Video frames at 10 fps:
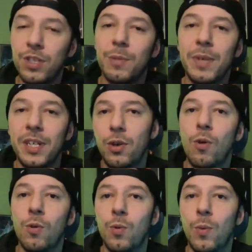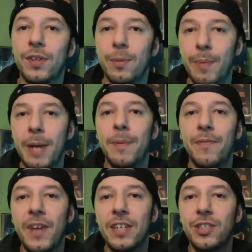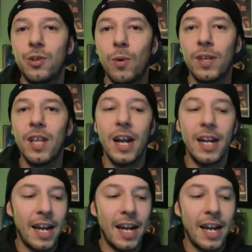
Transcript: to be told with the babyface storyline,